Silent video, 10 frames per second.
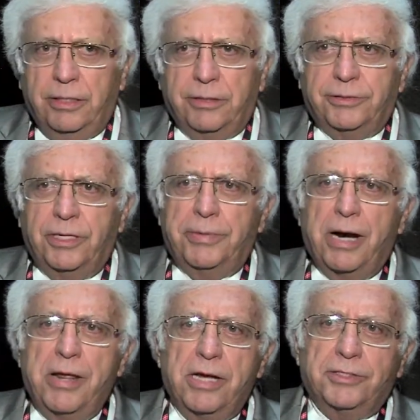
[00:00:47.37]

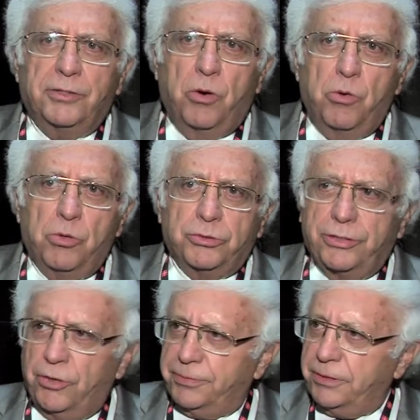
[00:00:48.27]
Several years ago was
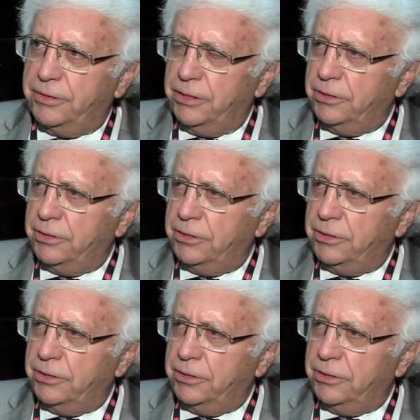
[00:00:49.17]
adopted the